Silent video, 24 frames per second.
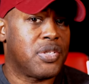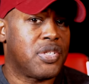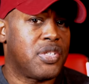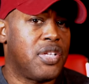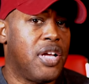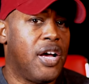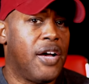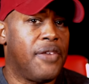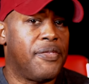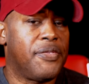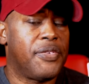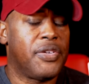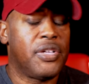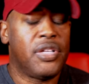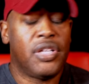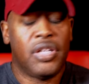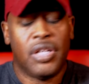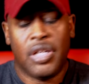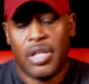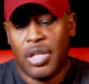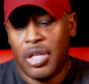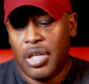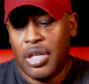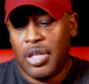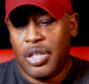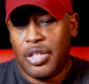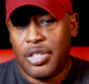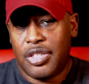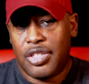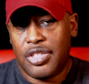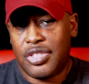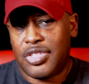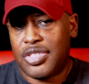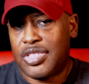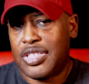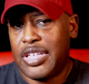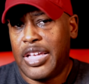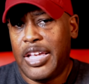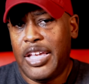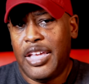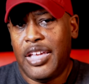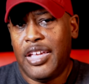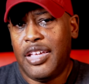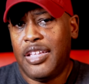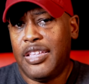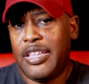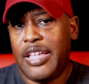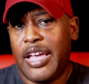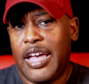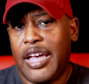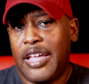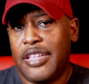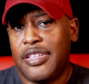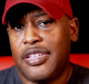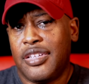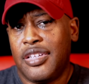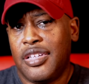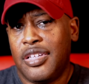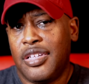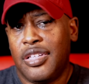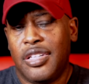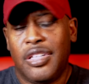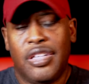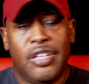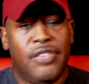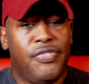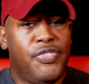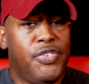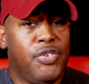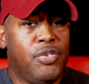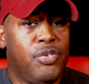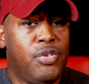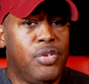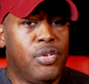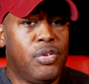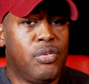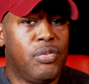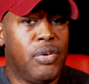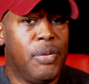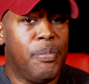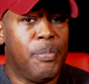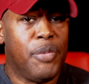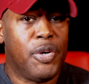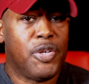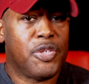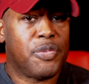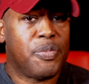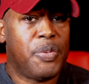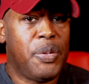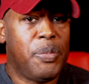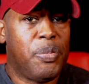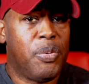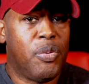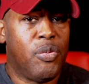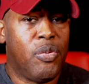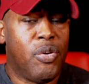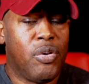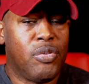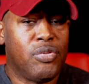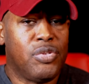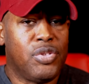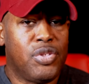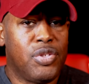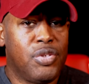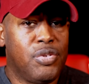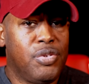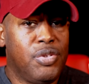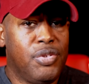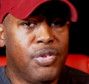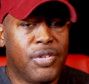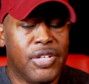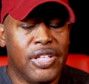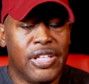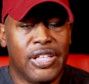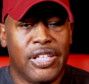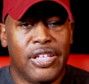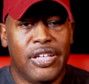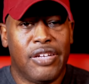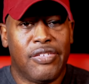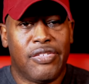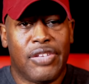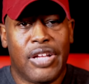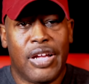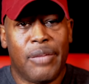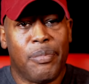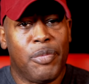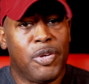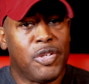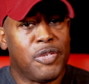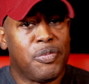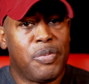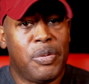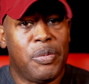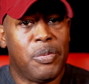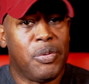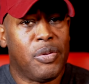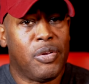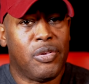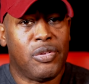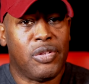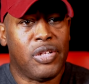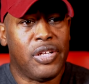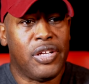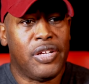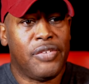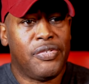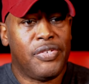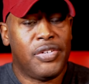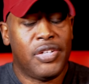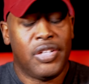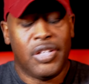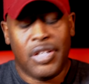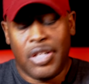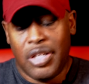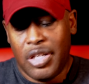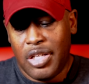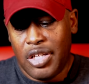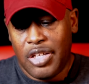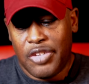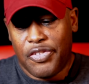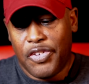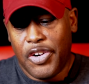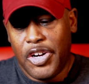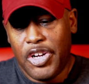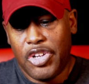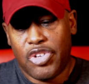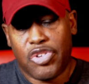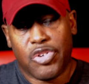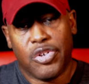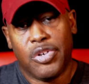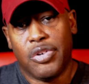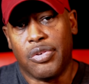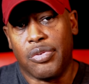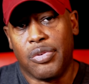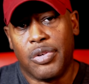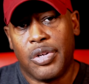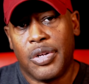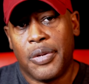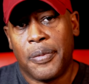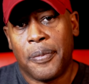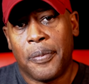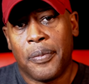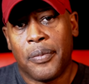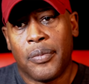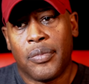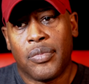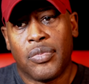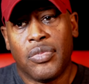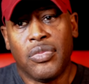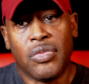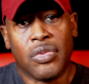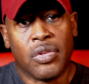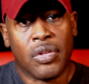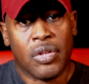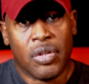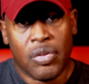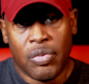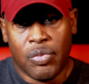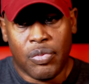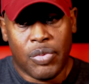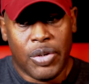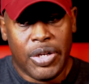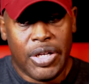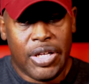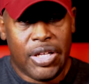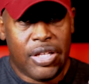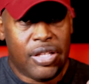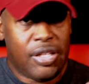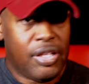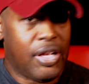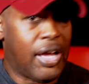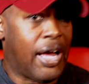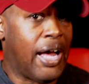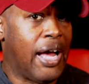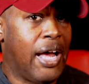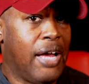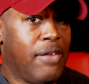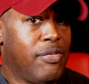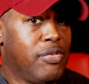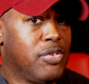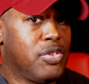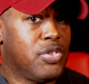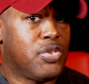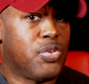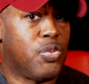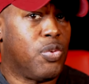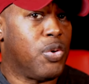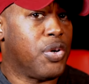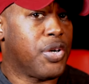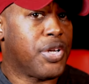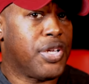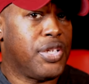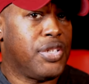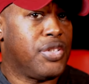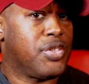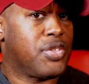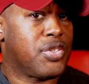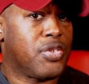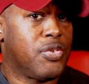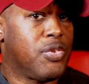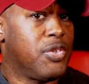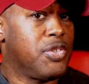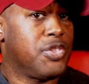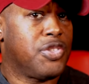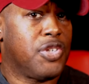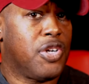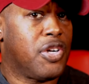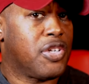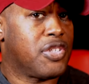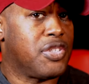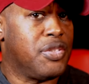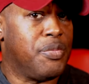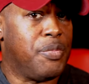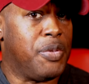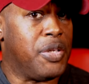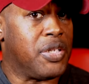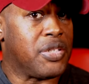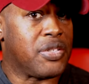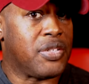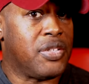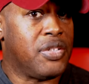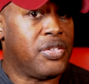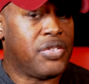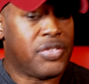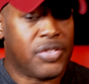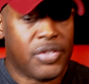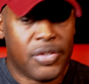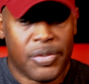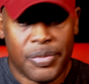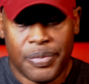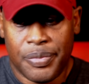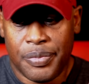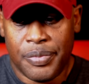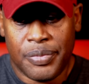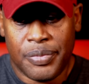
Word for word: stuff. Just saying that if you do what most people won't do, you can live like most people don't live, it's very true. When I was working the storage auction business,